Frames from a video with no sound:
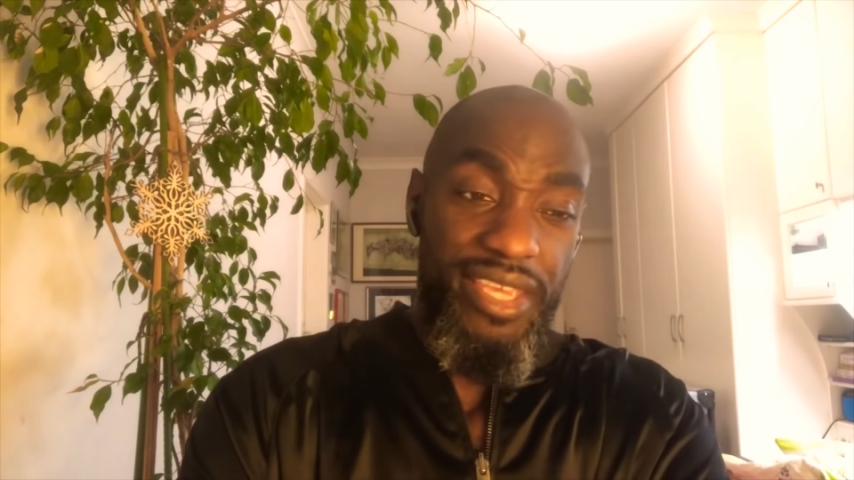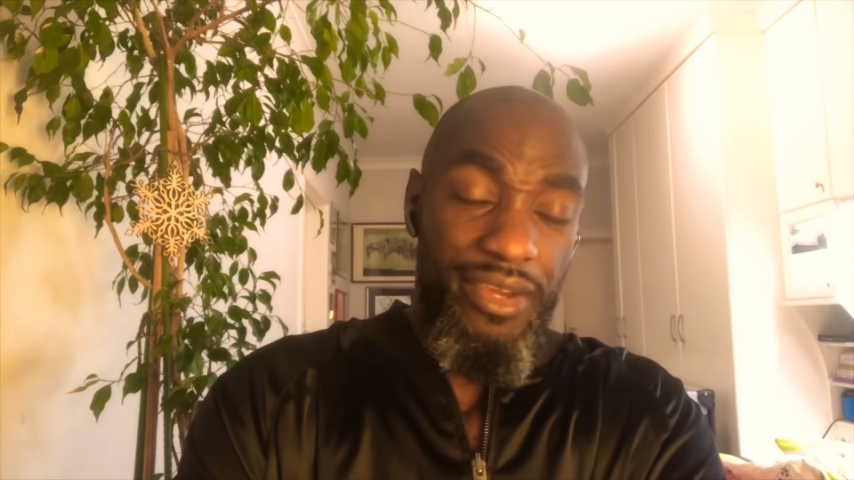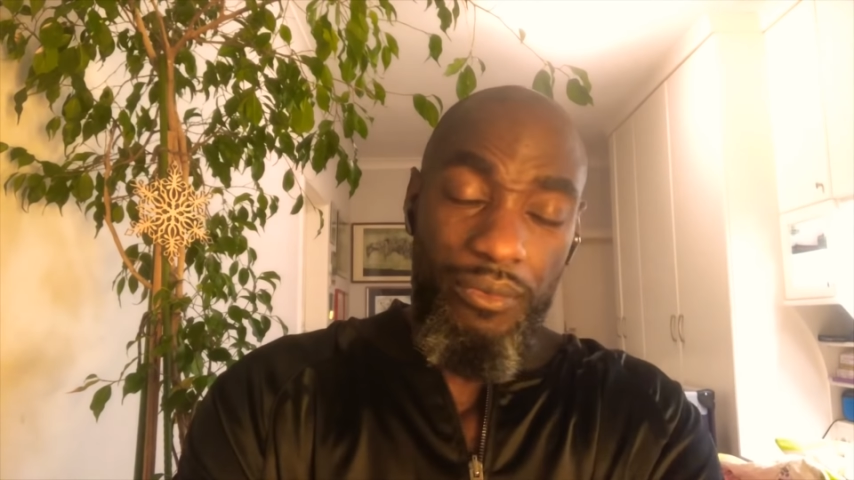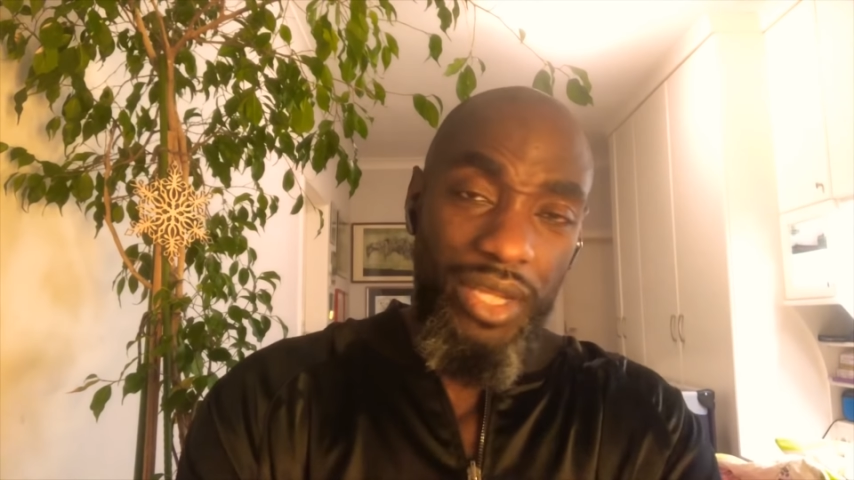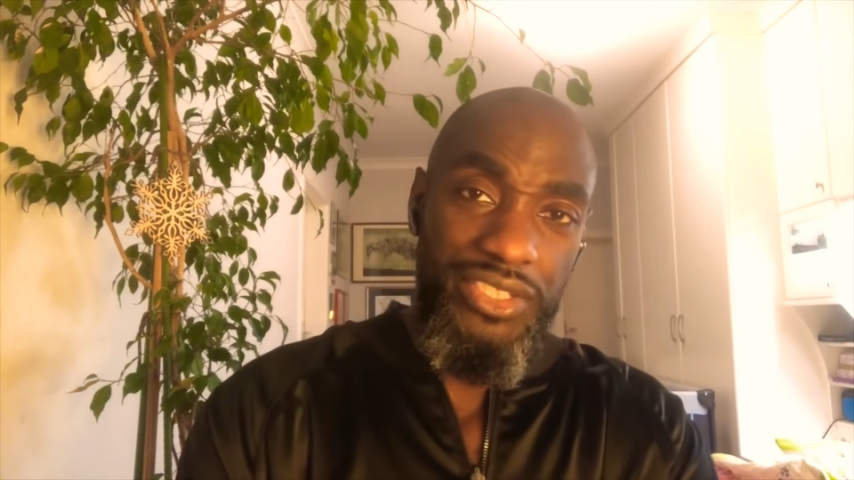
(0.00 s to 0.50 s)

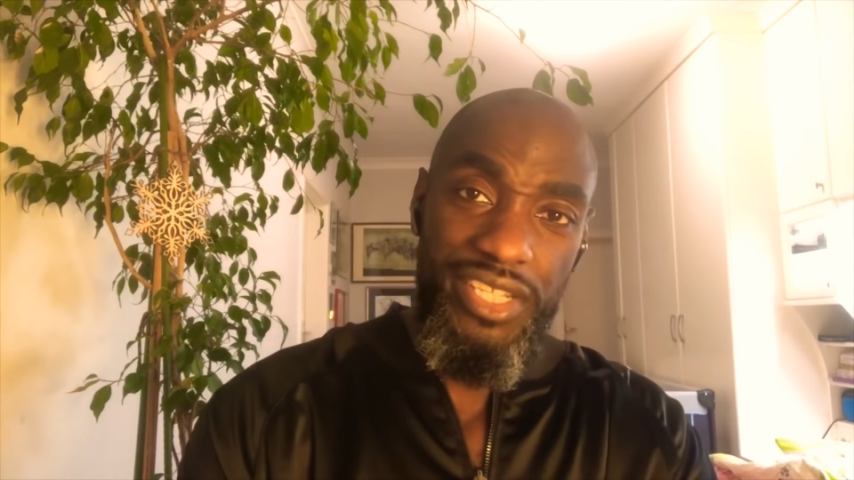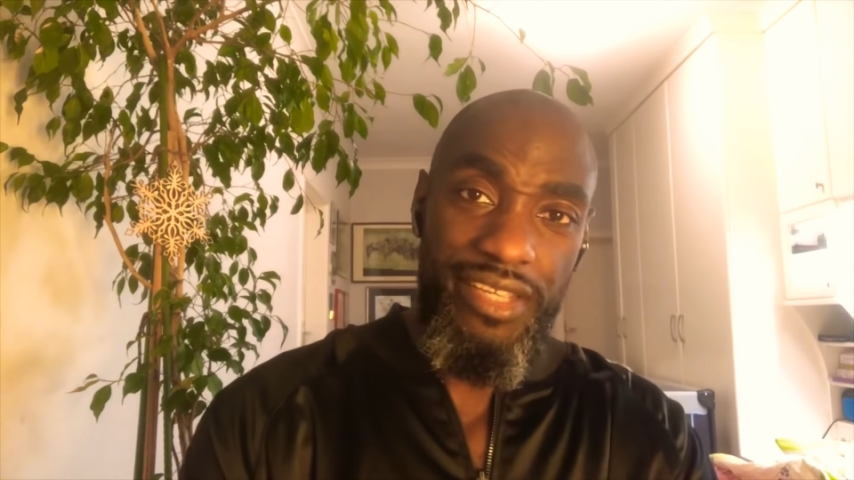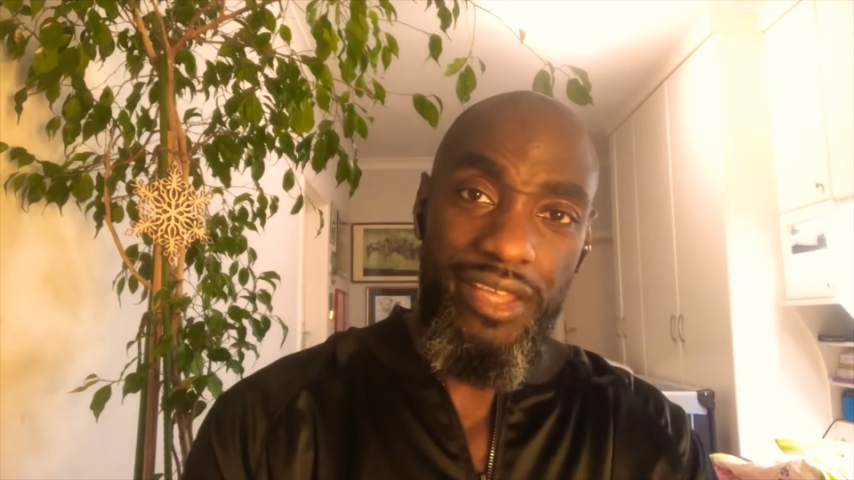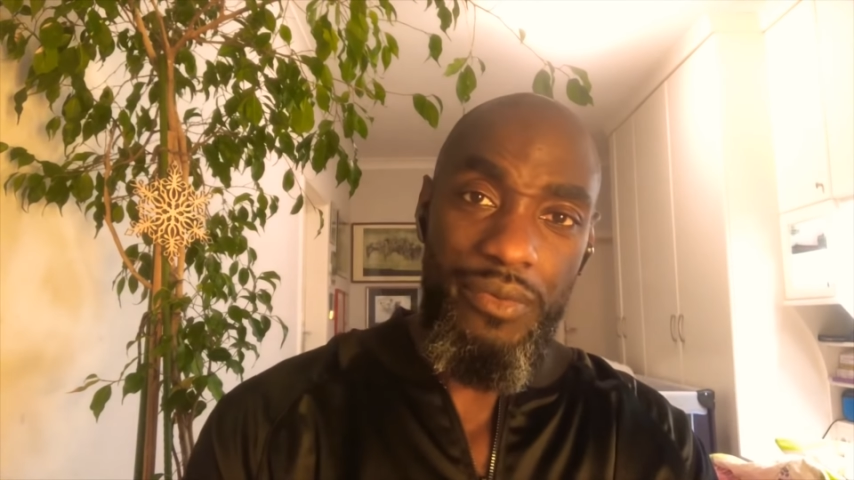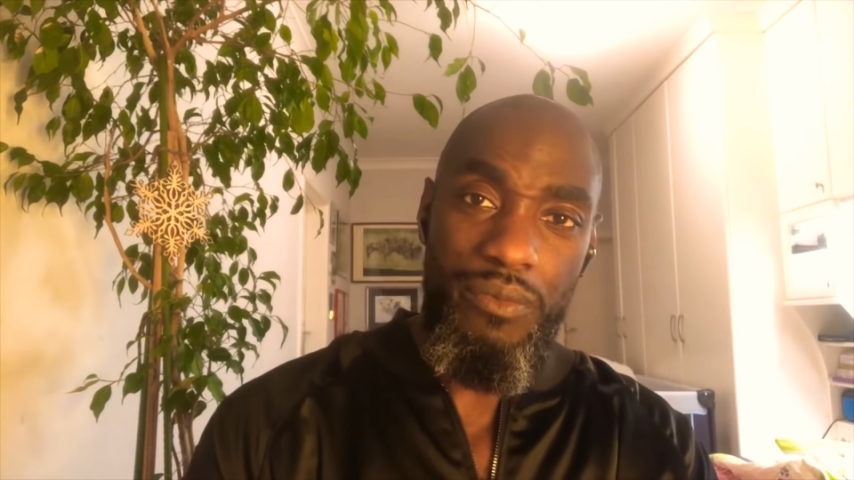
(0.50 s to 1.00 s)
here watching
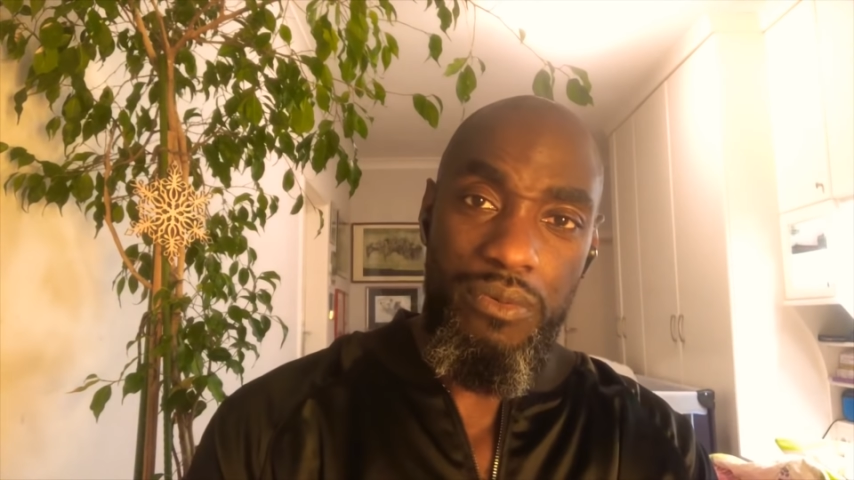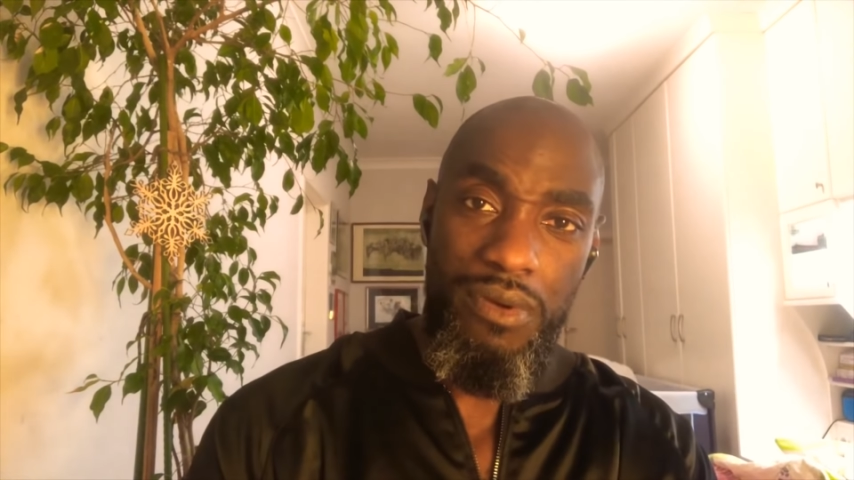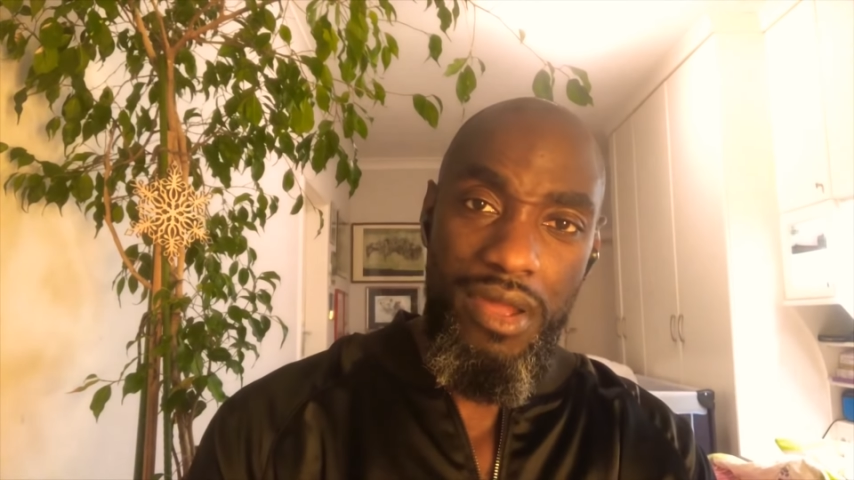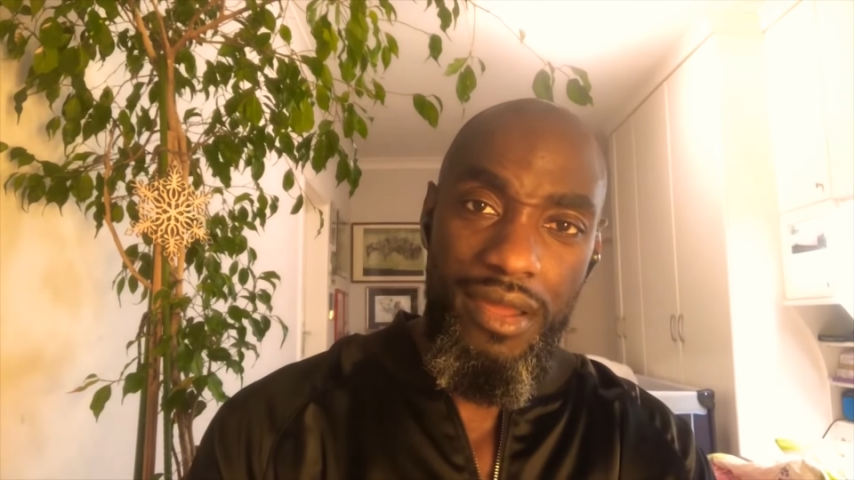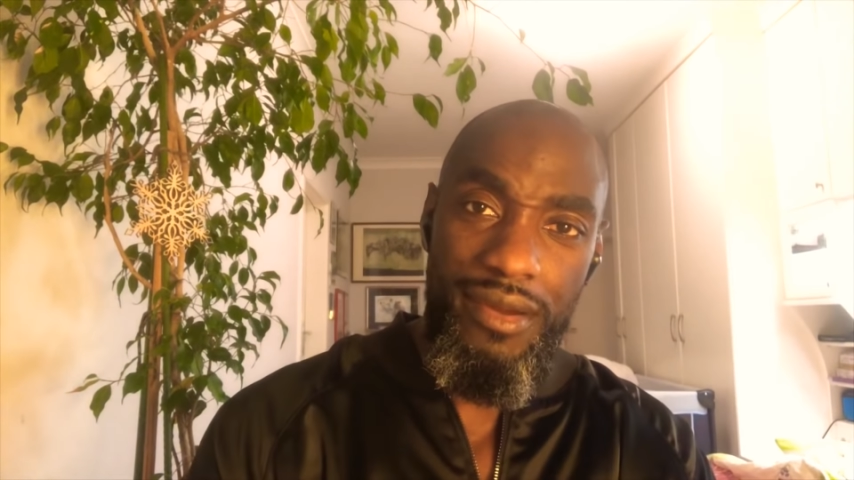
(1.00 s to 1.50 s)
it going,
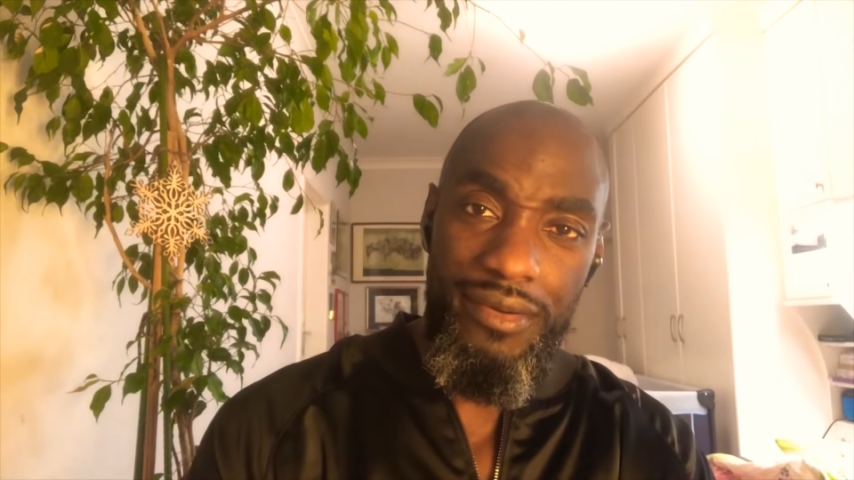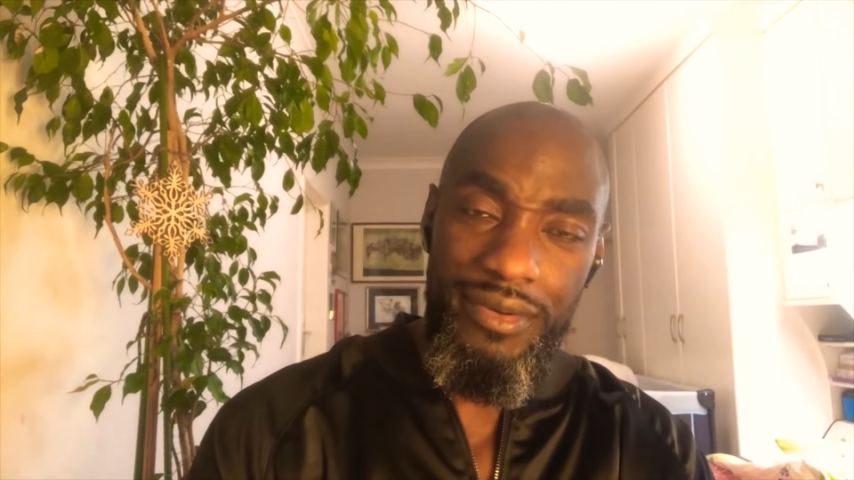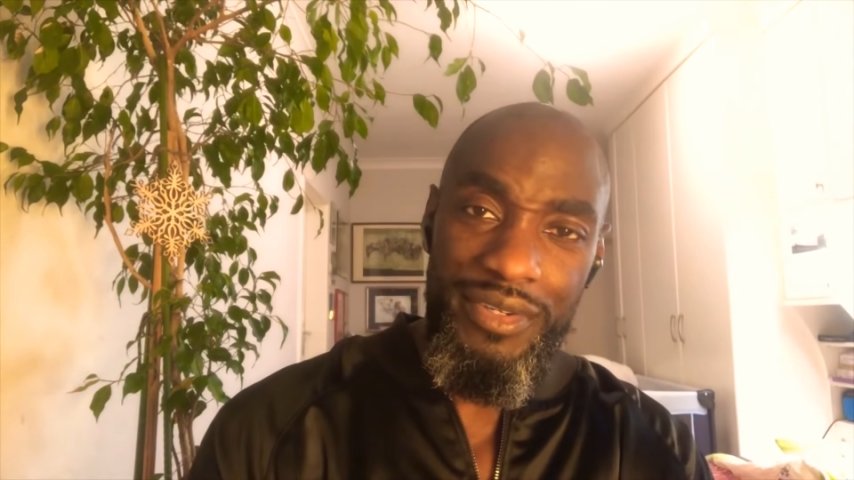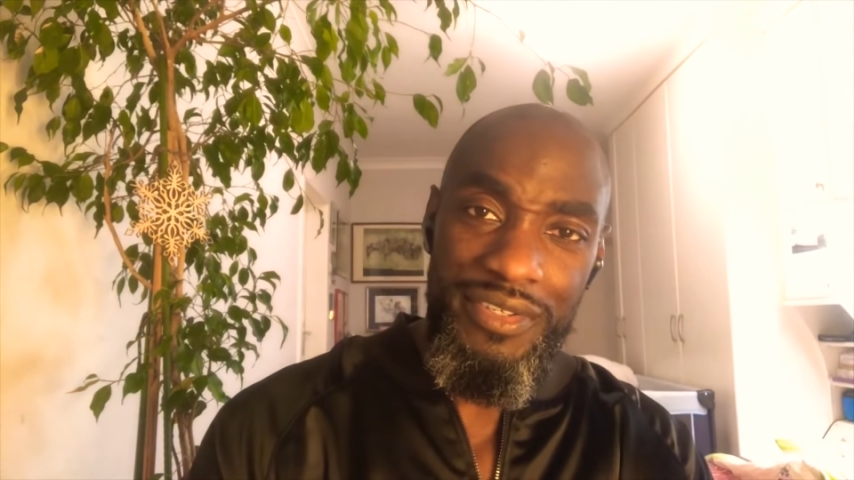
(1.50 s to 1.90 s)
wow,